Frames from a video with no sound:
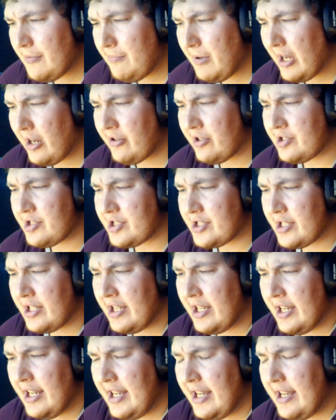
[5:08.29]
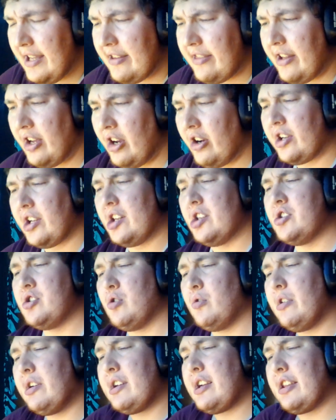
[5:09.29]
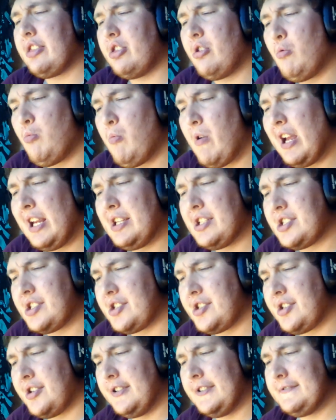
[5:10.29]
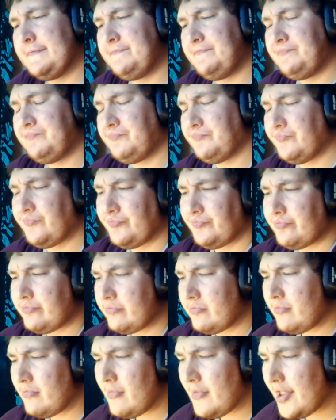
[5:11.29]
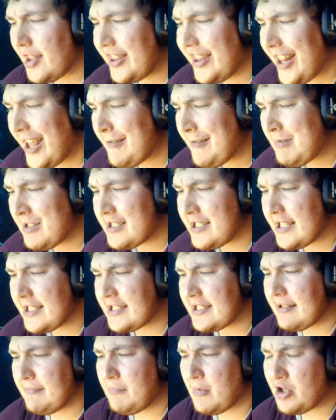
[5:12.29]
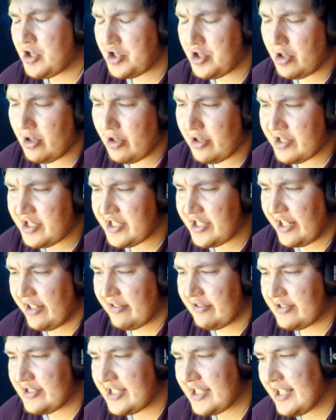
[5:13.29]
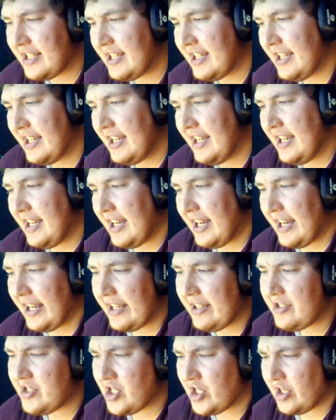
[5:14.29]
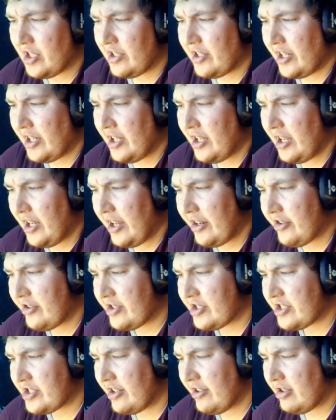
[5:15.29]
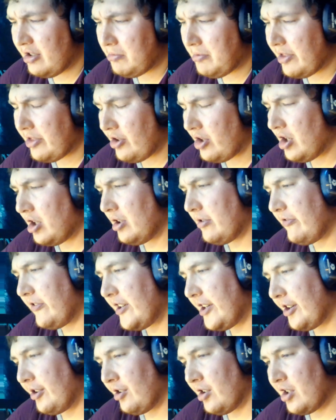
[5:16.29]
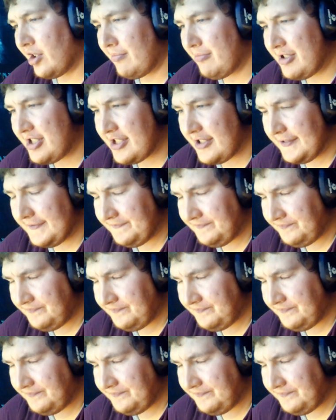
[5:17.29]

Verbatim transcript: Powers. They are conjoined at the waist. They possess some martial arts skills, high agility, and are skilled with all firearms.